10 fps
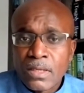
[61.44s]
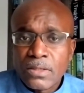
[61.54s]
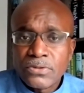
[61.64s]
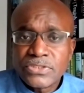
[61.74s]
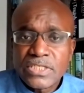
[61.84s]

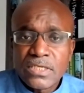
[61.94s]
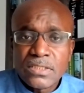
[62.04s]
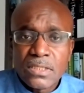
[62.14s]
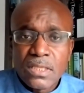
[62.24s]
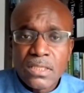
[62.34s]
You
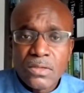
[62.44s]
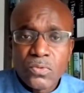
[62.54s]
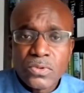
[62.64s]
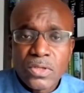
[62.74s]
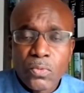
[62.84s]
see,
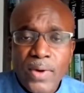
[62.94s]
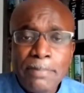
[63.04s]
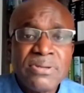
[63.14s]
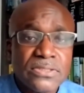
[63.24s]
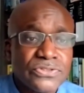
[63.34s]
the
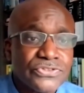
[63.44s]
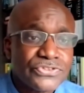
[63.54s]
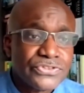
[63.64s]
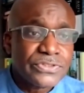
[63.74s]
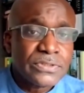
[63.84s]

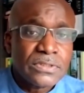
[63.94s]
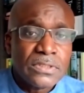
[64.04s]
weapons